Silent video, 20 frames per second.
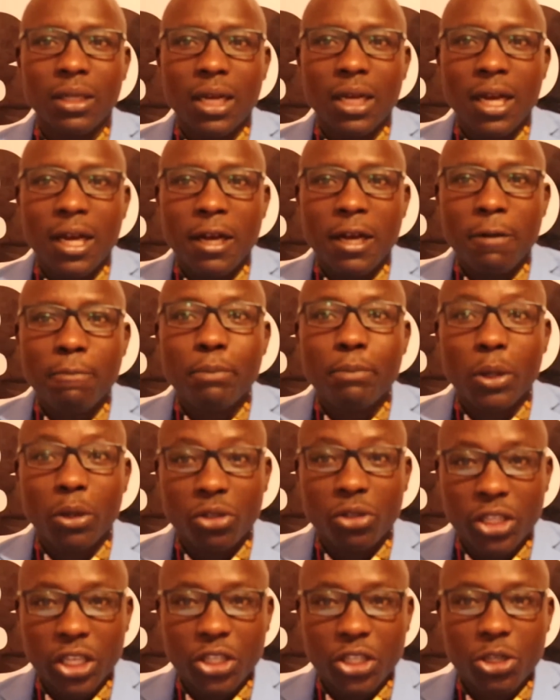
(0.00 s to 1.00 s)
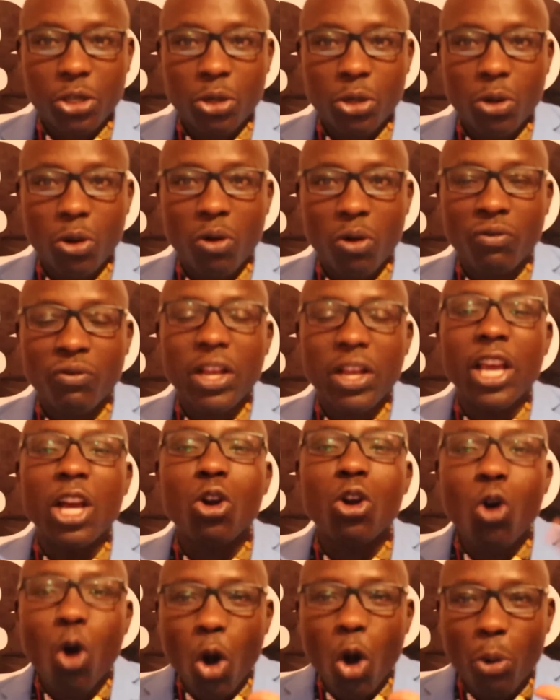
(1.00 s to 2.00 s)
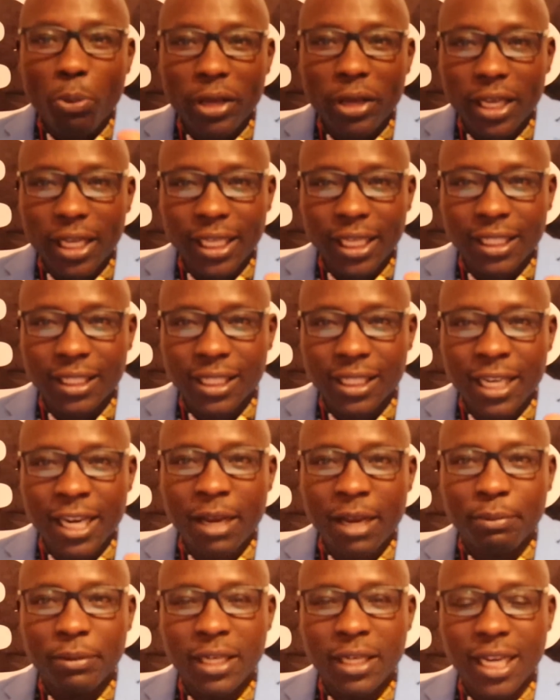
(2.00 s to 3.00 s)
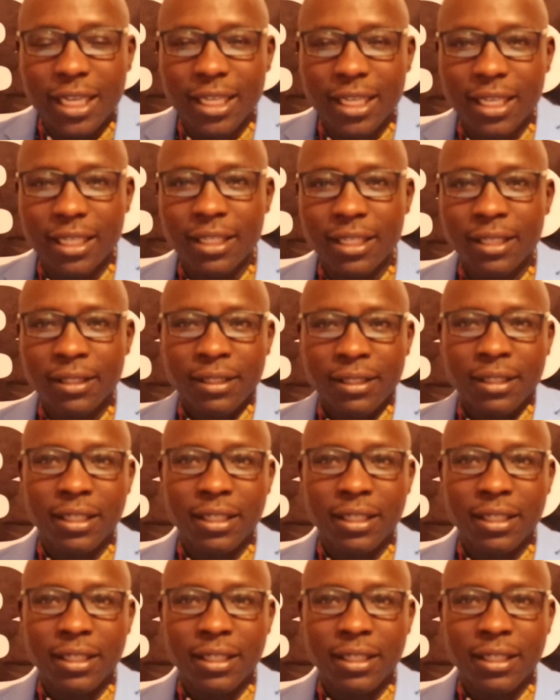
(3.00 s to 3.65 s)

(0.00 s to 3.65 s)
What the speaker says: a projection of economy is dilapidated